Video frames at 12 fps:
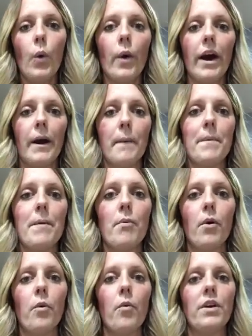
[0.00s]
where
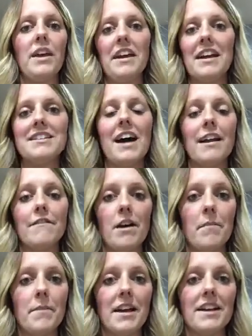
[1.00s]
people will eat a ton of
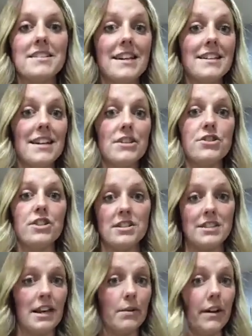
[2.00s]
them because they taste
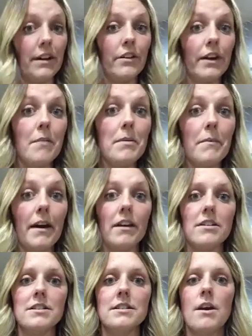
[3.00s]
just like regular gummy
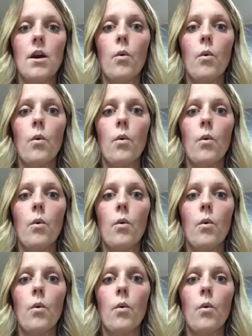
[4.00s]
bears.